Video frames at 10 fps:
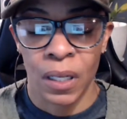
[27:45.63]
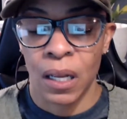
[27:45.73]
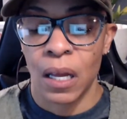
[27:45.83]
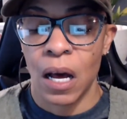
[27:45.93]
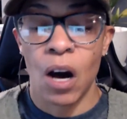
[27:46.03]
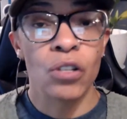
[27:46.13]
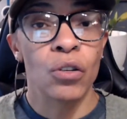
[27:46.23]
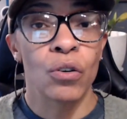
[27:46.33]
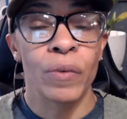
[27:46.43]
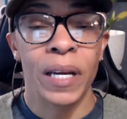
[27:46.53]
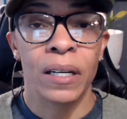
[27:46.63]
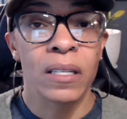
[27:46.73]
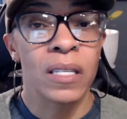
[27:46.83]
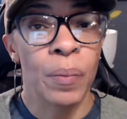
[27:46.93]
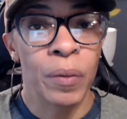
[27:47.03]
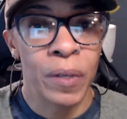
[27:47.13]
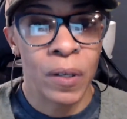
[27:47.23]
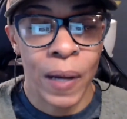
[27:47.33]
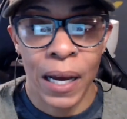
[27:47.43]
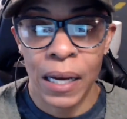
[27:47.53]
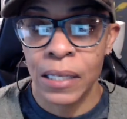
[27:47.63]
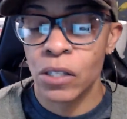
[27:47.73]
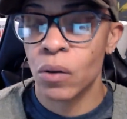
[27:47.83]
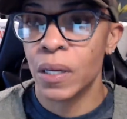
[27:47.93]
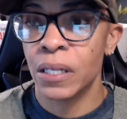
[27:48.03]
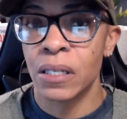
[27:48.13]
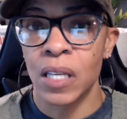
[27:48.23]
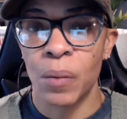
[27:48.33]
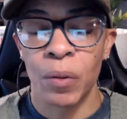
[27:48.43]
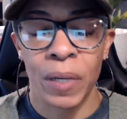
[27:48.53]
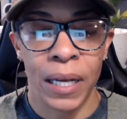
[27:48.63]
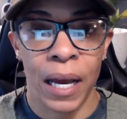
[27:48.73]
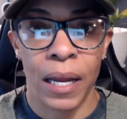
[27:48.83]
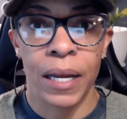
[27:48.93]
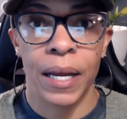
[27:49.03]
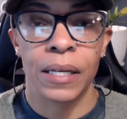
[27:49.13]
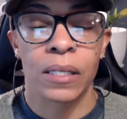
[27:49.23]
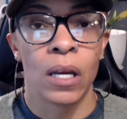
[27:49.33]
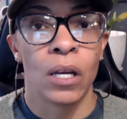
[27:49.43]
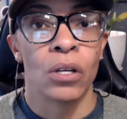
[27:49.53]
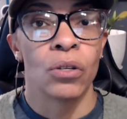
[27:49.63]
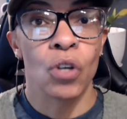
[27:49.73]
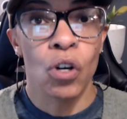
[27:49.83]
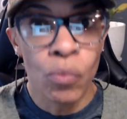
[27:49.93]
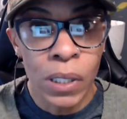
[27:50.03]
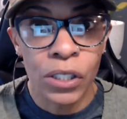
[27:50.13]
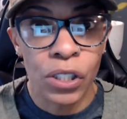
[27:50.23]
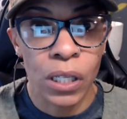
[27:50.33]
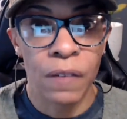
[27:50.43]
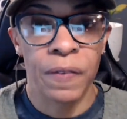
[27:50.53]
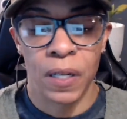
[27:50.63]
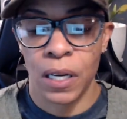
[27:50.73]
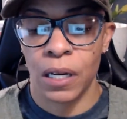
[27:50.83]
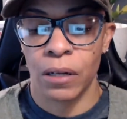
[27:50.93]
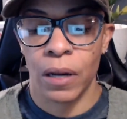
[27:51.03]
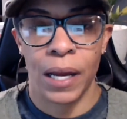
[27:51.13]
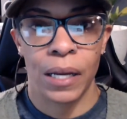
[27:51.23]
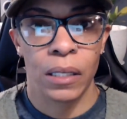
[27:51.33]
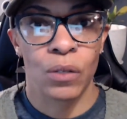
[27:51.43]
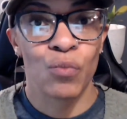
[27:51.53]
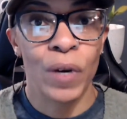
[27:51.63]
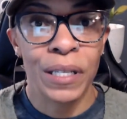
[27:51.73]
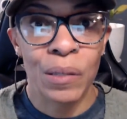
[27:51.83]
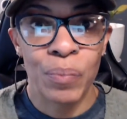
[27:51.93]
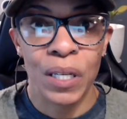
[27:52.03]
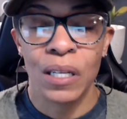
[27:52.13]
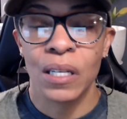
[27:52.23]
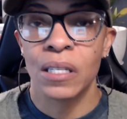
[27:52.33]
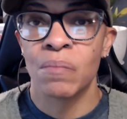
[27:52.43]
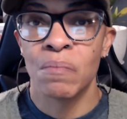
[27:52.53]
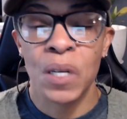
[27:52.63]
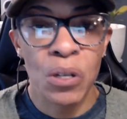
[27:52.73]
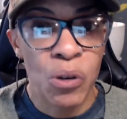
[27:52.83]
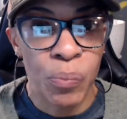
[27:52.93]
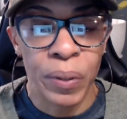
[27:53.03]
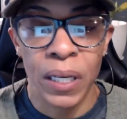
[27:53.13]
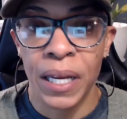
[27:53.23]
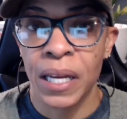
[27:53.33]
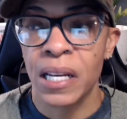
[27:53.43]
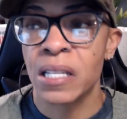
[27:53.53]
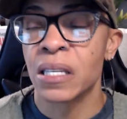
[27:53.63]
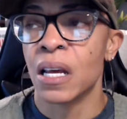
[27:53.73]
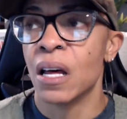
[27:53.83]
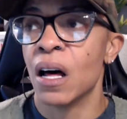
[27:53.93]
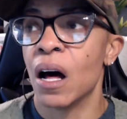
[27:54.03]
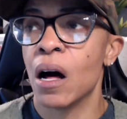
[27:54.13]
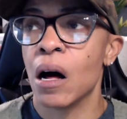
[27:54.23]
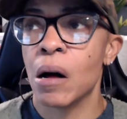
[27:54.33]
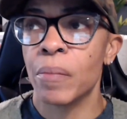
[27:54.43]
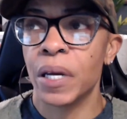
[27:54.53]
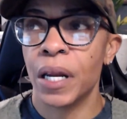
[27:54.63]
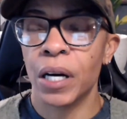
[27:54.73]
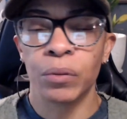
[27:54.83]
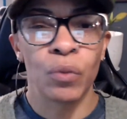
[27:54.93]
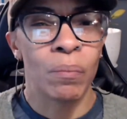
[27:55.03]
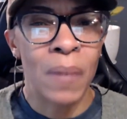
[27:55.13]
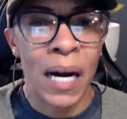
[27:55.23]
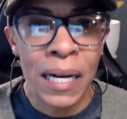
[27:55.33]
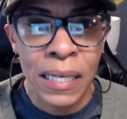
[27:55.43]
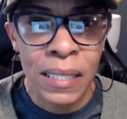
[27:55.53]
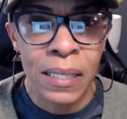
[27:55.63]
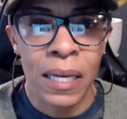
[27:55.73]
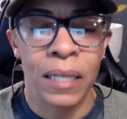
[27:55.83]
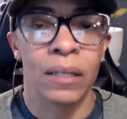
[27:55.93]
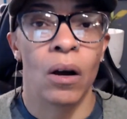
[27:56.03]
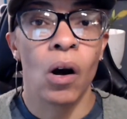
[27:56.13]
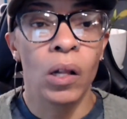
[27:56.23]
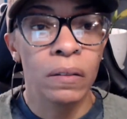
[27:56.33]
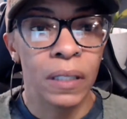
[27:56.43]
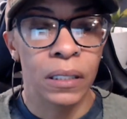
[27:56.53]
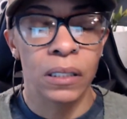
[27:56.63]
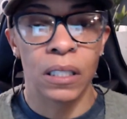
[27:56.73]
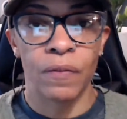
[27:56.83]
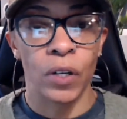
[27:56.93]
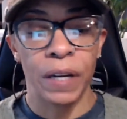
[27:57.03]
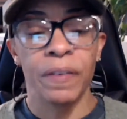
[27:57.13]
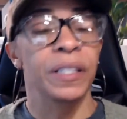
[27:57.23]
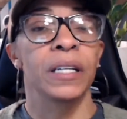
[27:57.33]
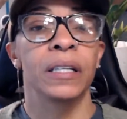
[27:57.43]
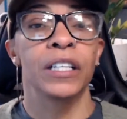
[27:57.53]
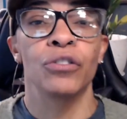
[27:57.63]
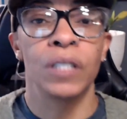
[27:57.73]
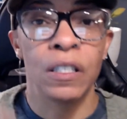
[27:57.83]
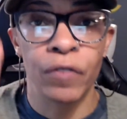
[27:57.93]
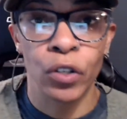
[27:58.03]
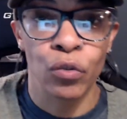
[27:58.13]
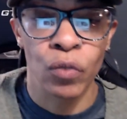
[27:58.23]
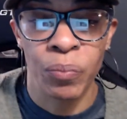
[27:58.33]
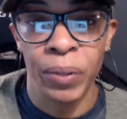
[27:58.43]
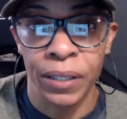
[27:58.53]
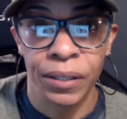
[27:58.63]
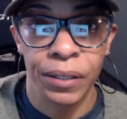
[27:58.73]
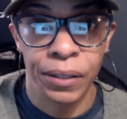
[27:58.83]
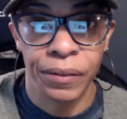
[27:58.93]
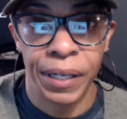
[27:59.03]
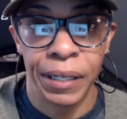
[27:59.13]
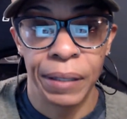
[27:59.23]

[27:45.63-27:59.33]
I also created a supplemental guide. So in the supplemental guide, it has so much stuff in there. It has recipes, meal plans. It helps with mindset, all of that good stuff, everything that you need for those three pillars, right?